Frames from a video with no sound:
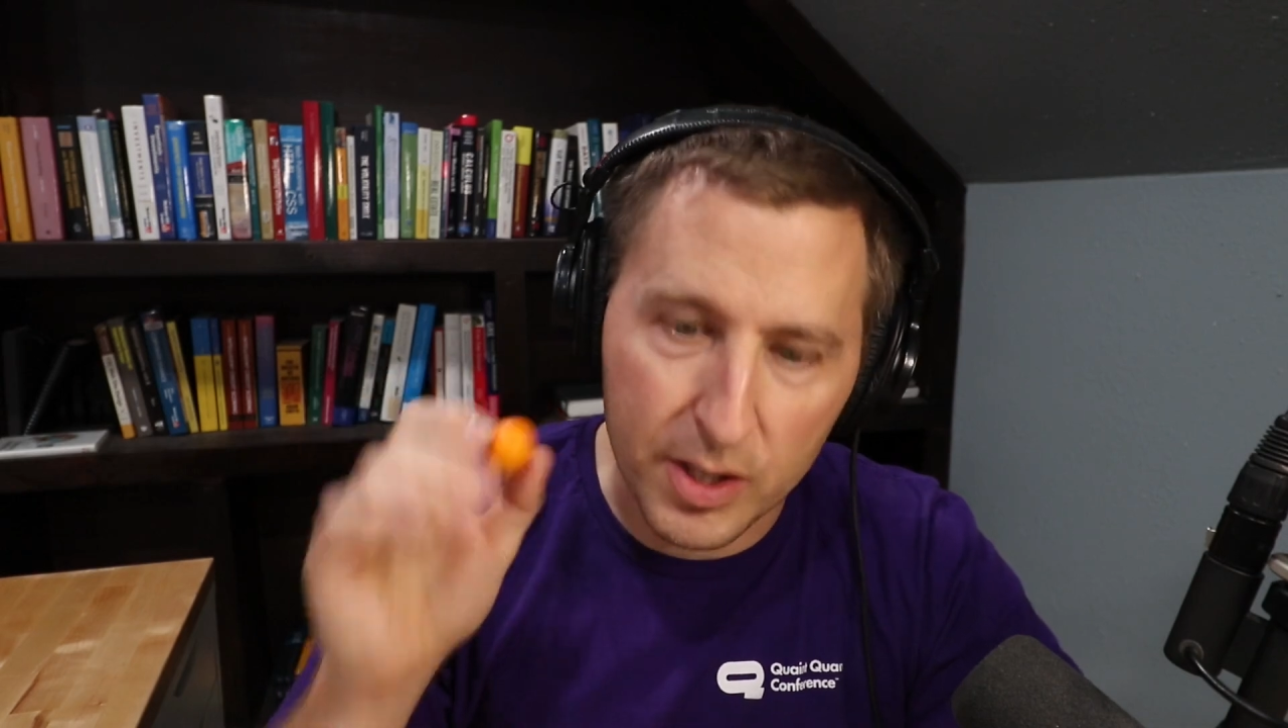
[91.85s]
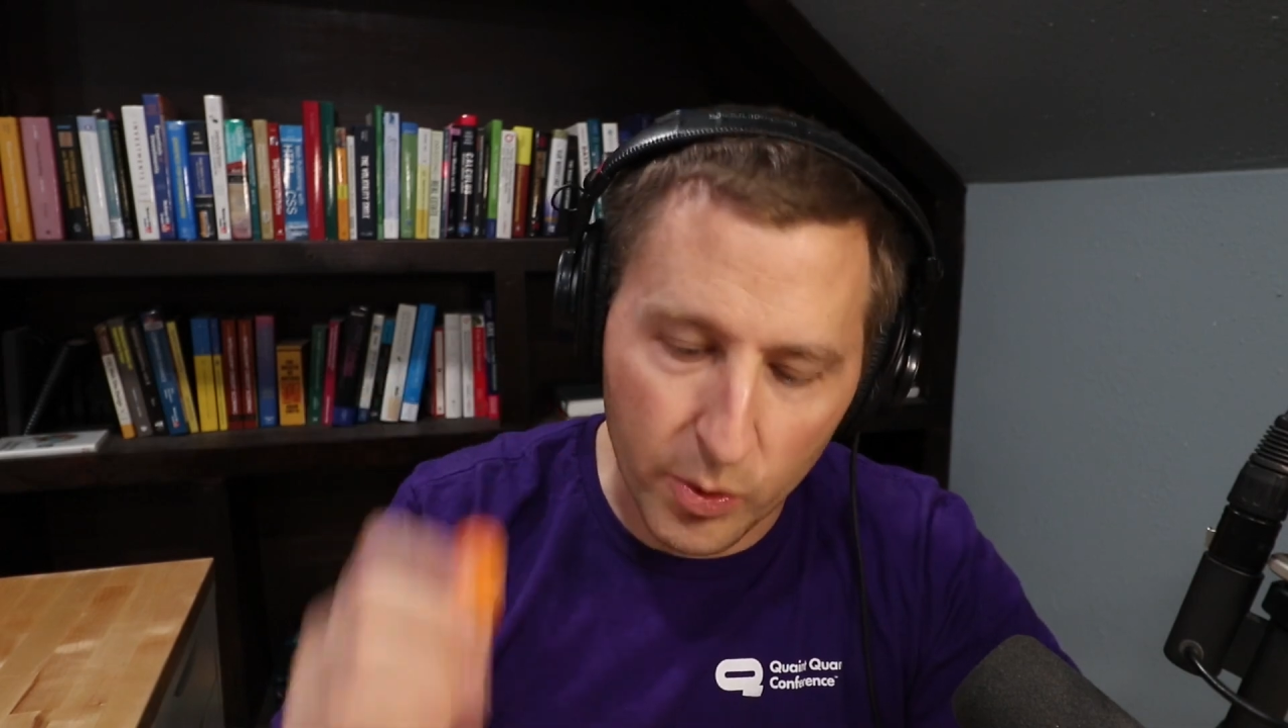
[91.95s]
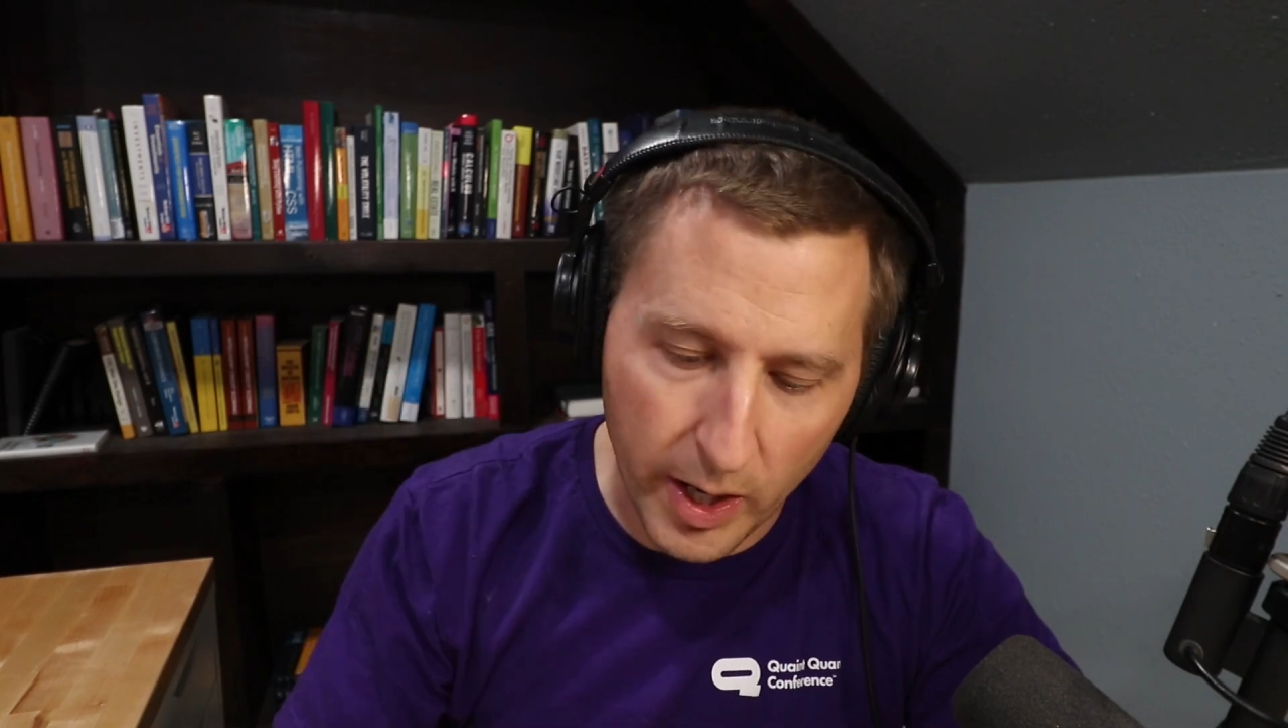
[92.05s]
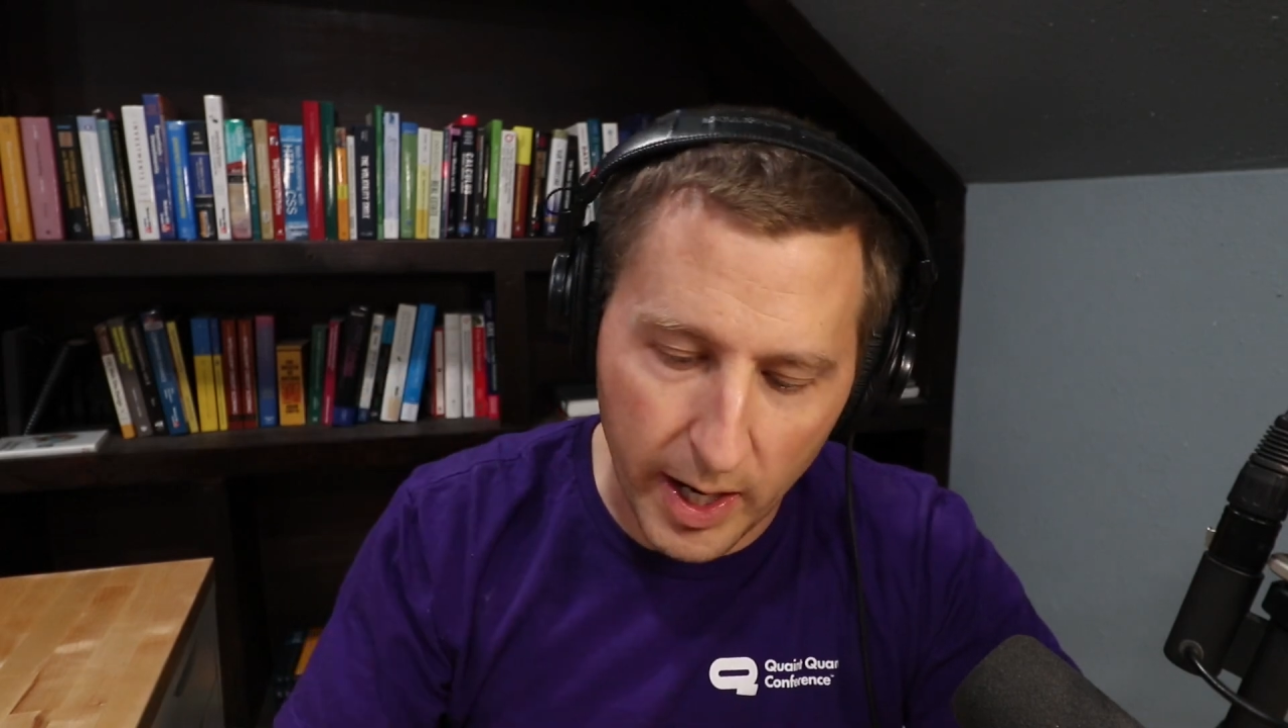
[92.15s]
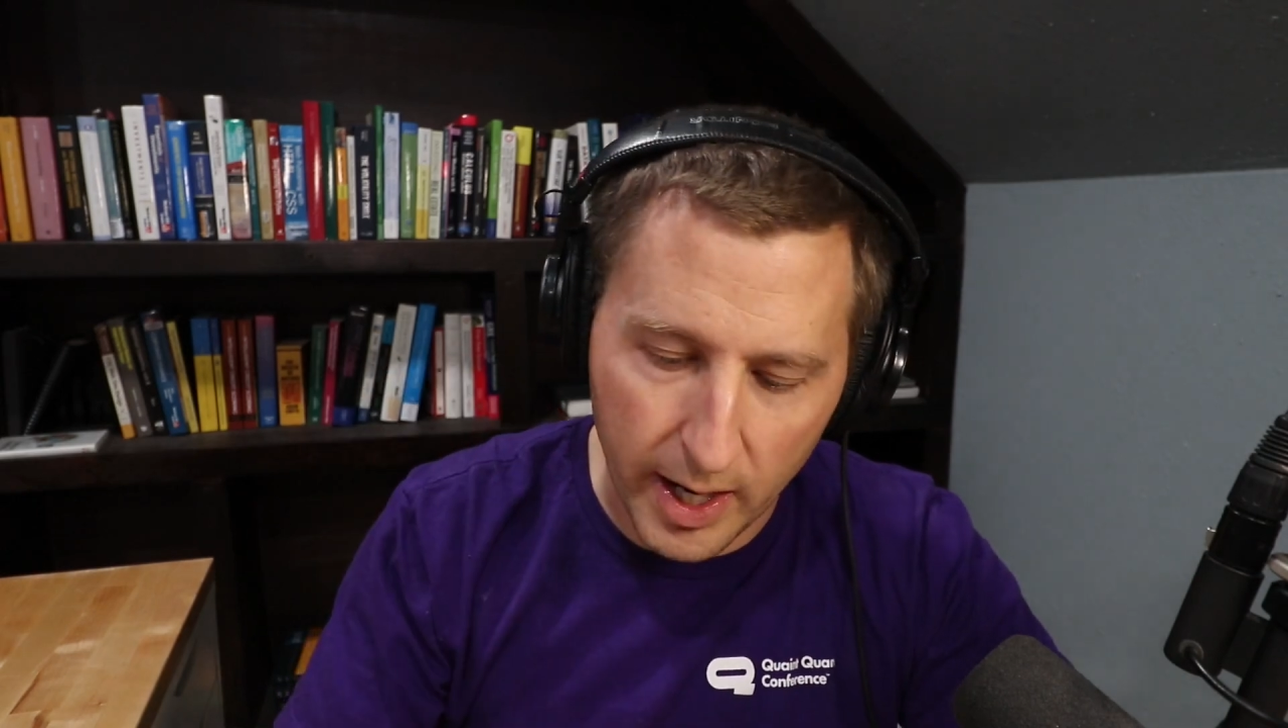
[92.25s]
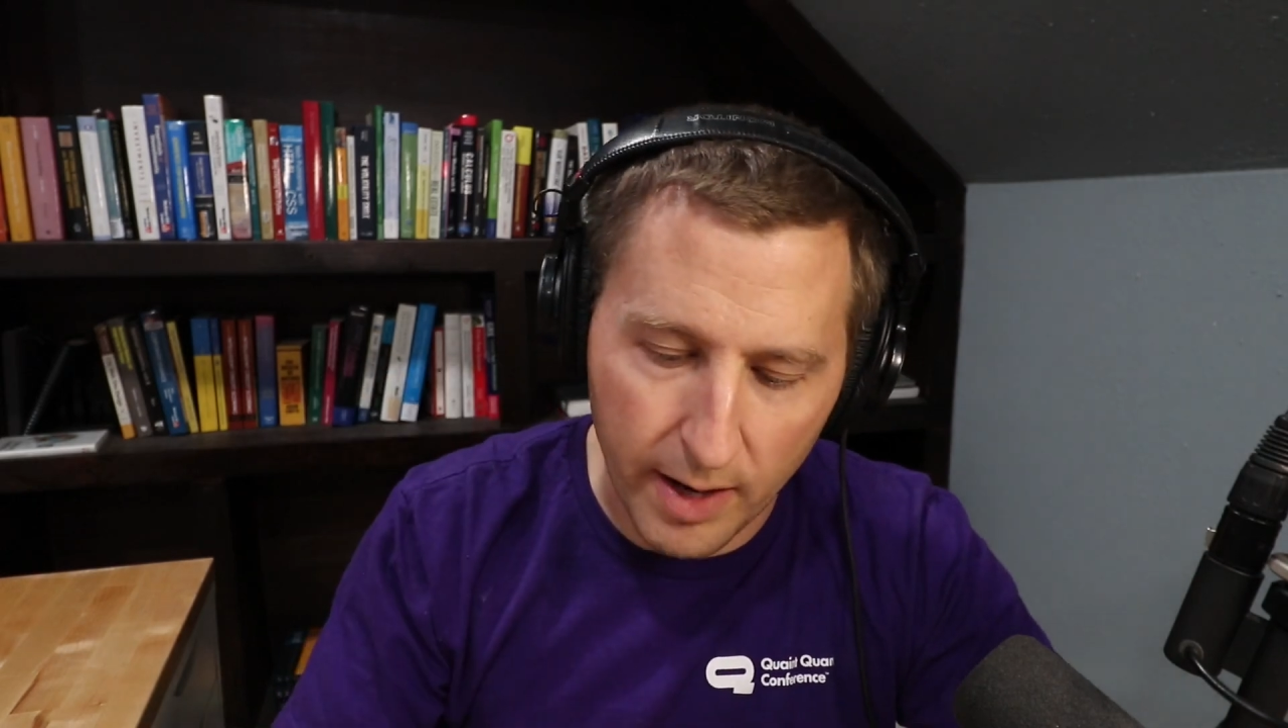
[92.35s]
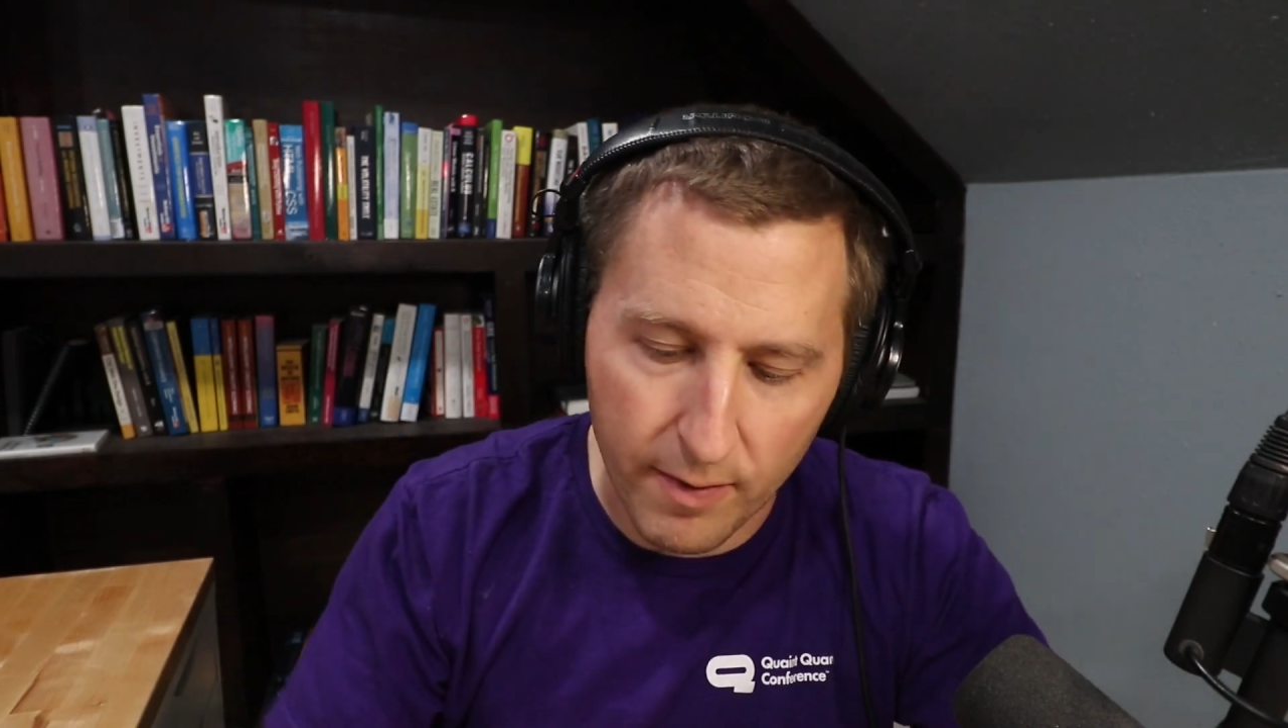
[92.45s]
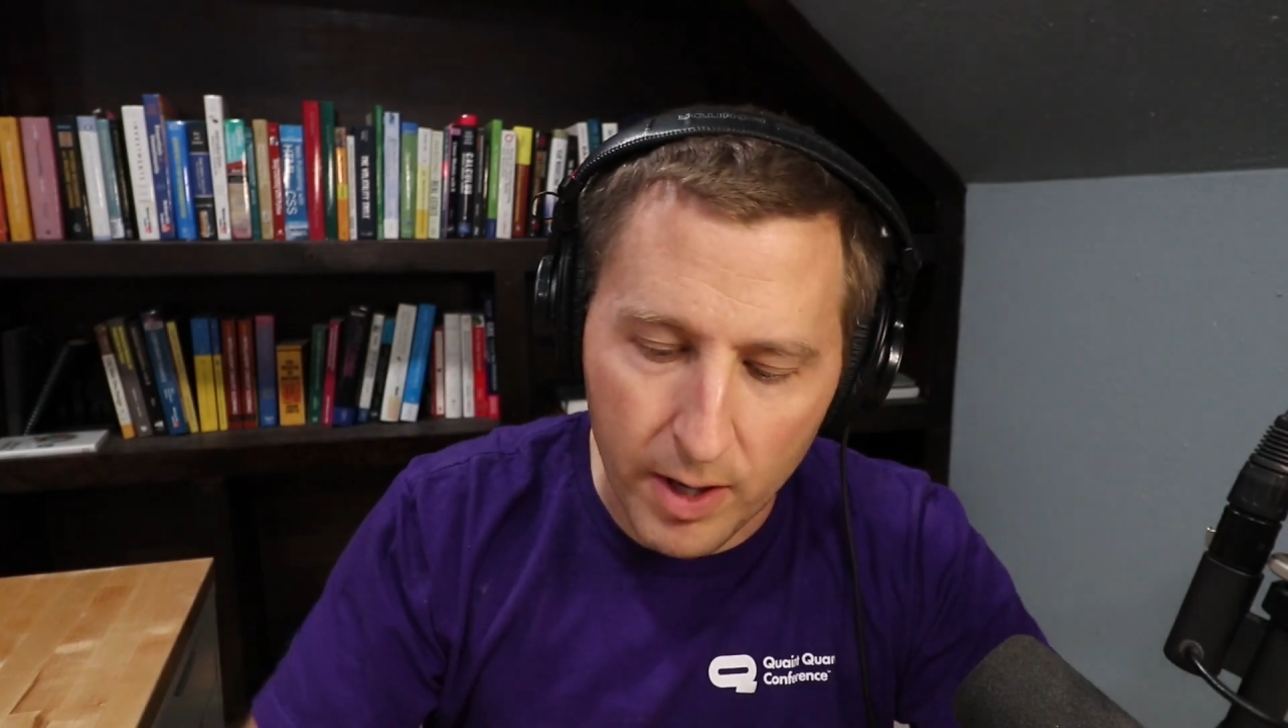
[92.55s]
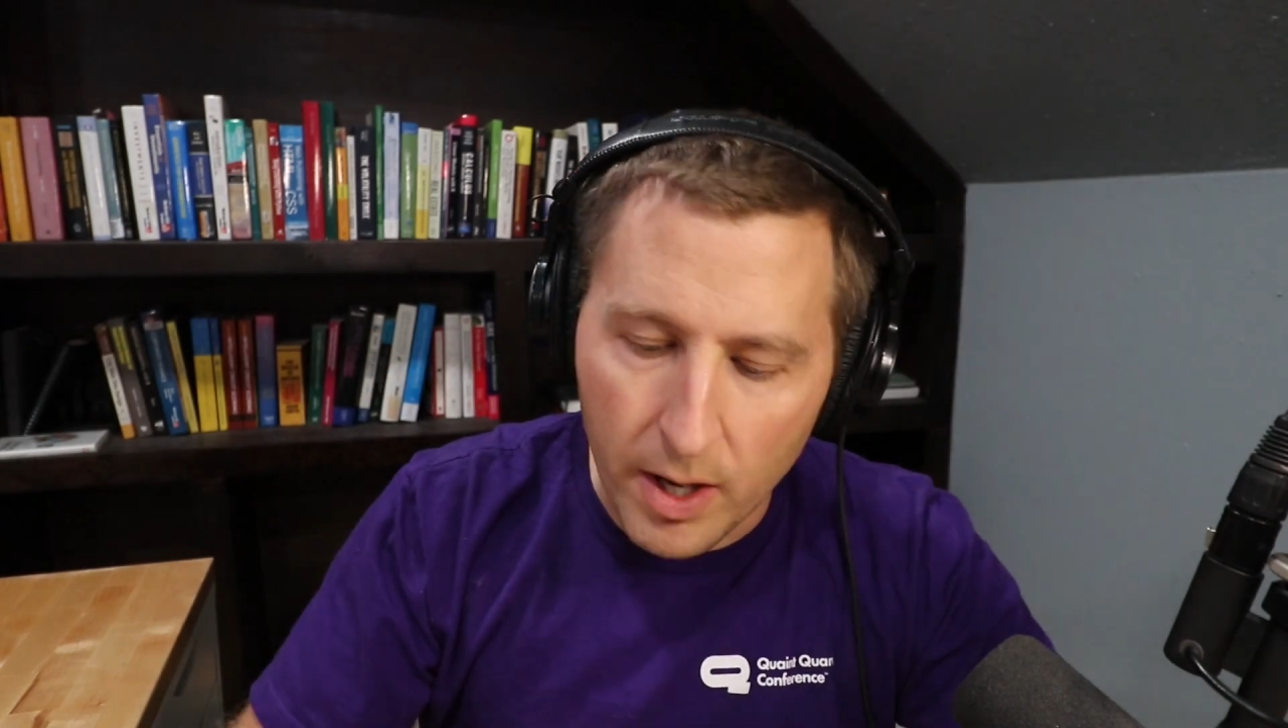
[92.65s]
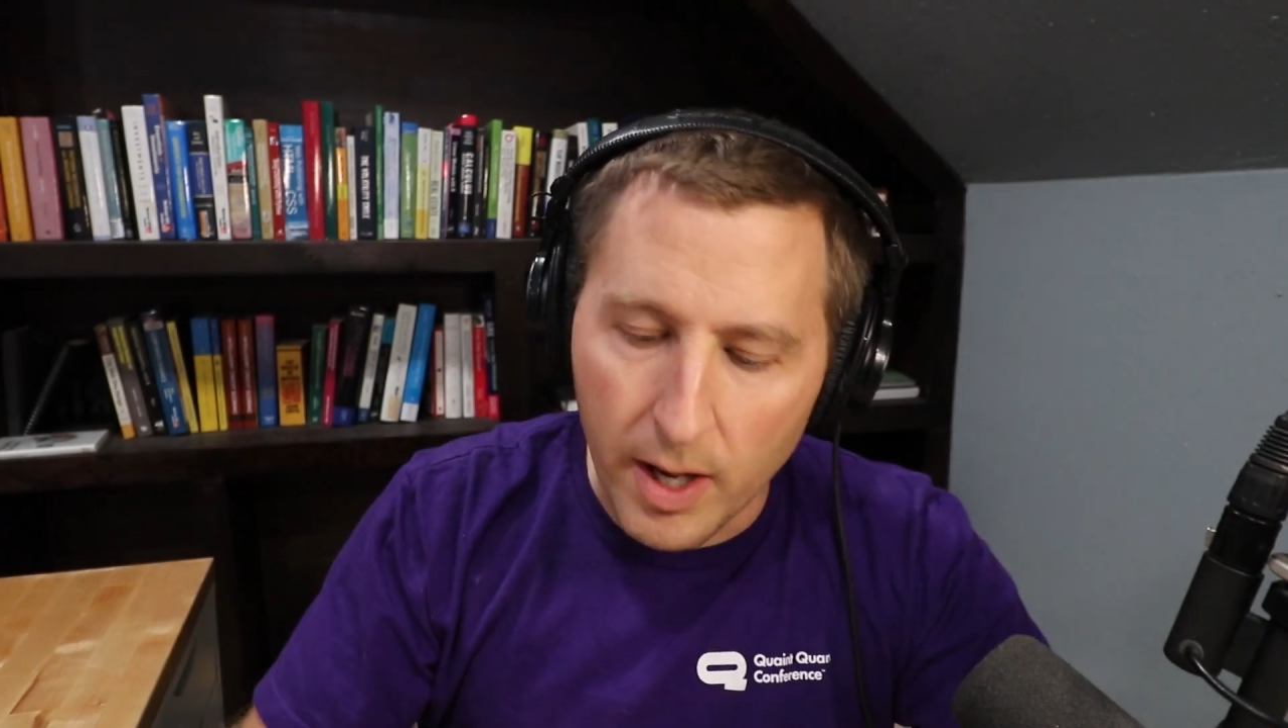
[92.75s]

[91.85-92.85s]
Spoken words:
that we have.